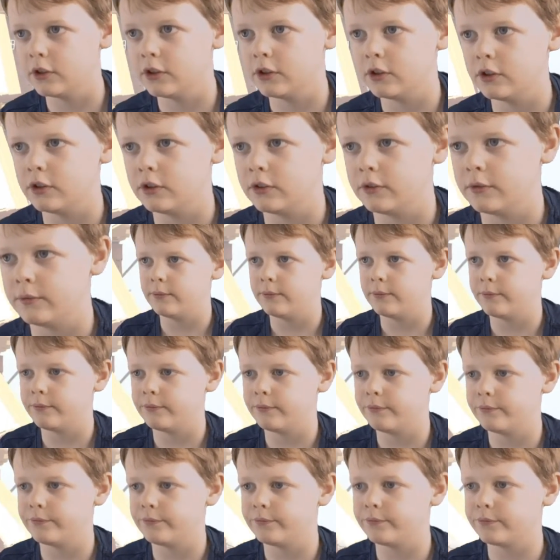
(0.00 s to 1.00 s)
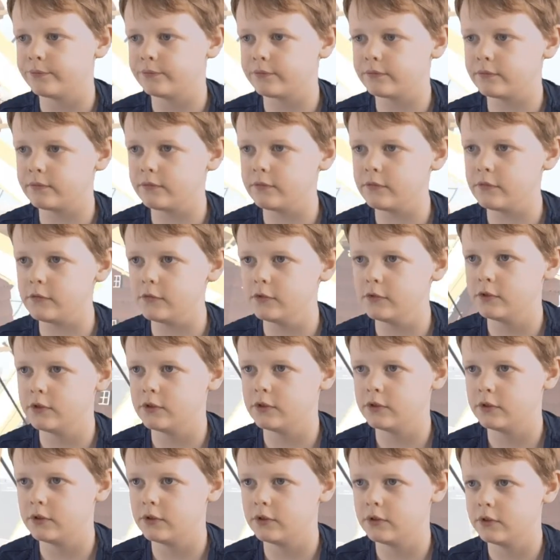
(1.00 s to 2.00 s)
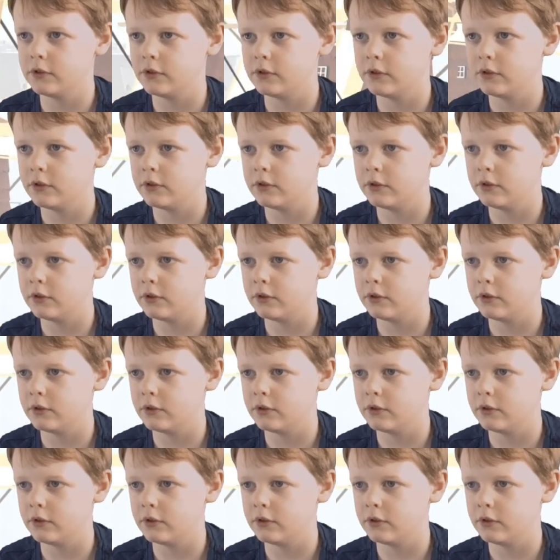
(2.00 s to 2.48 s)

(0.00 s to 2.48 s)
Nobody speaks.